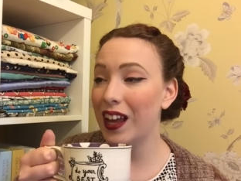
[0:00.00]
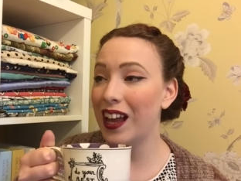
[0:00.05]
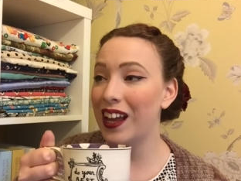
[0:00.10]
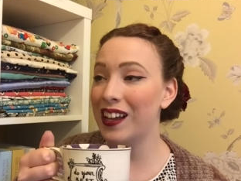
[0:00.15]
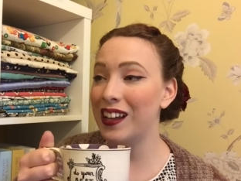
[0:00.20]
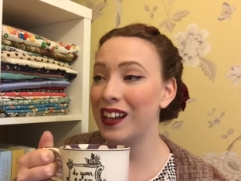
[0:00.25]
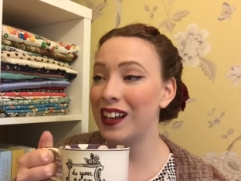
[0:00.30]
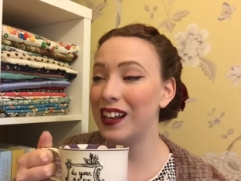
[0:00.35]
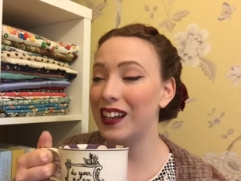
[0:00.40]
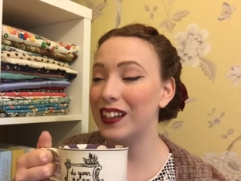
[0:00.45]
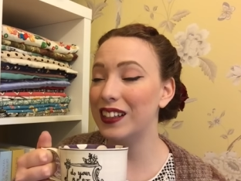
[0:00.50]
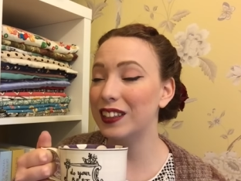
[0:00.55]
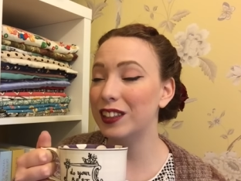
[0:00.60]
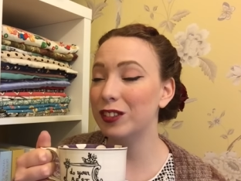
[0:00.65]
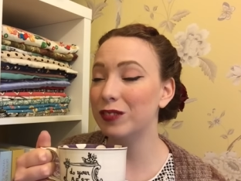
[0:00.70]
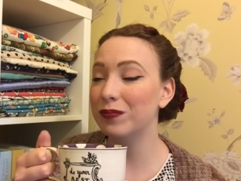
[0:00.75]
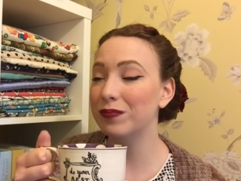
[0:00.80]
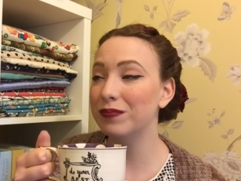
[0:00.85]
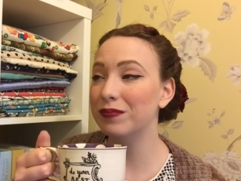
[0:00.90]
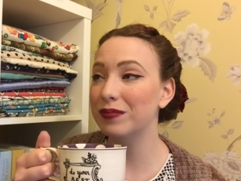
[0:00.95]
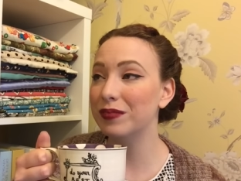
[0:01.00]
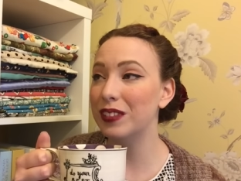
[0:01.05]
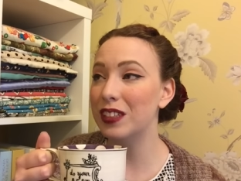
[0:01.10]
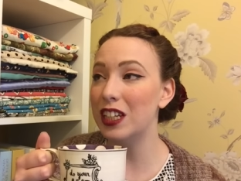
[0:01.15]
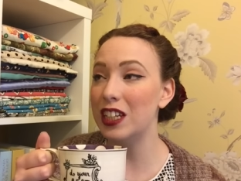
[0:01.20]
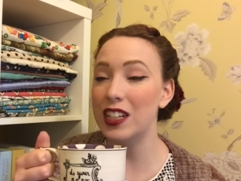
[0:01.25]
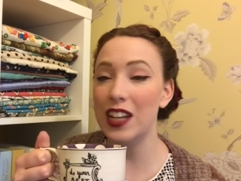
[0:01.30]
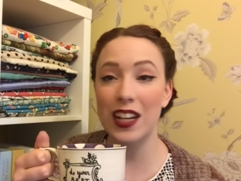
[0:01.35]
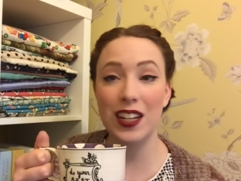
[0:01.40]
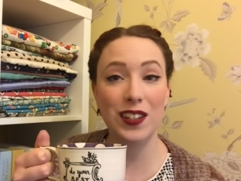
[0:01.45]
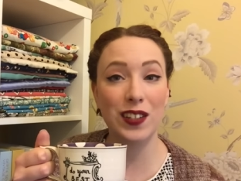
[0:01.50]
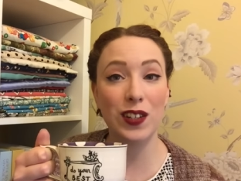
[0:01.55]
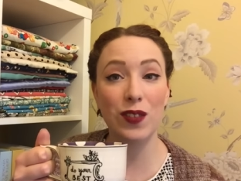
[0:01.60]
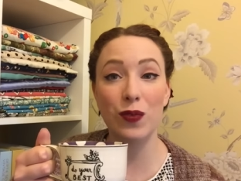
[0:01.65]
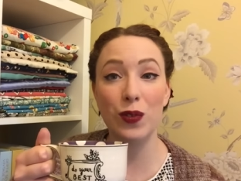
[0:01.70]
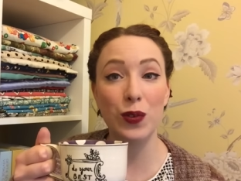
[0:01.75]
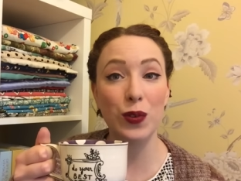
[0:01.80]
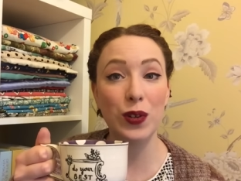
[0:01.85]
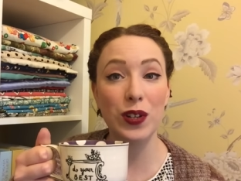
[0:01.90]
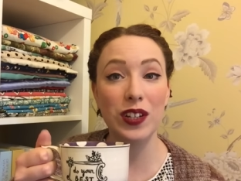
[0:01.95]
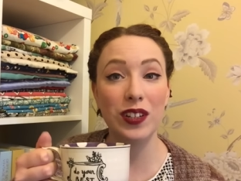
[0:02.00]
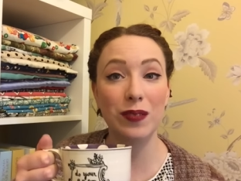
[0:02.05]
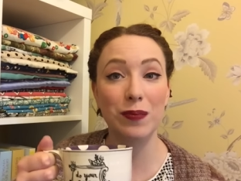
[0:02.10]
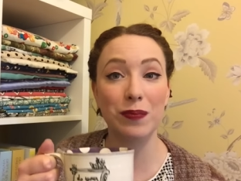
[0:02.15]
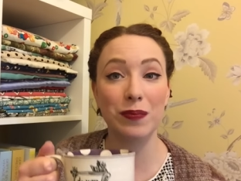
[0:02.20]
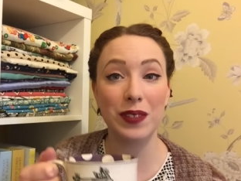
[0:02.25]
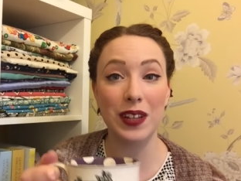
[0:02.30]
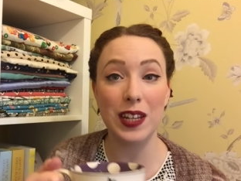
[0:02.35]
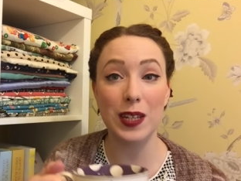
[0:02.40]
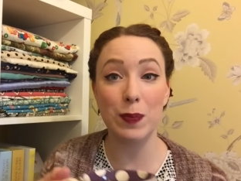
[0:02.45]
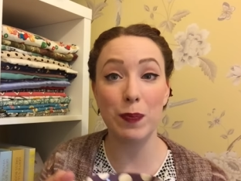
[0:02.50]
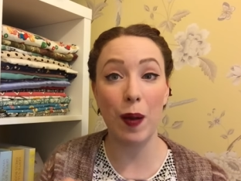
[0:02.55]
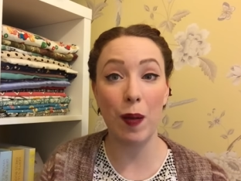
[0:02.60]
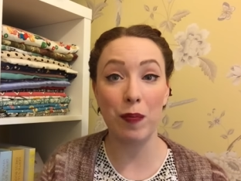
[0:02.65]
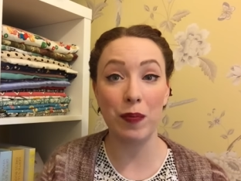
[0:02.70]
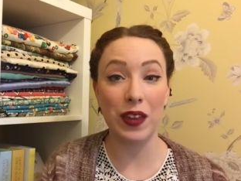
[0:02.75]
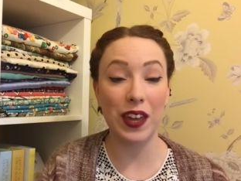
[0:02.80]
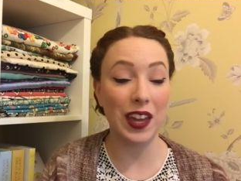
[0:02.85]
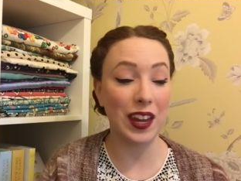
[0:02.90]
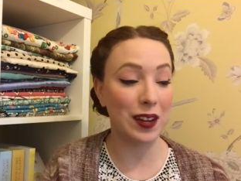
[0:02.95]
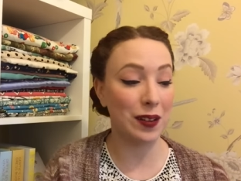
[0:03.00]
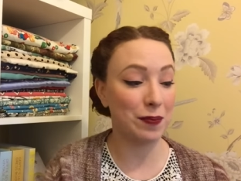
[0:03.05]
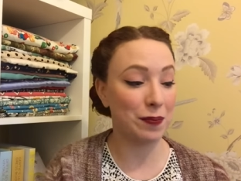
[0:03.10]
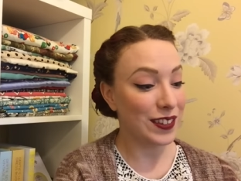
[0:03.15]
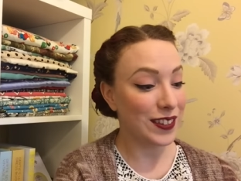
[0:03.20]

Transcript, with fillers: Ah, the taste of autumn is pumpkin.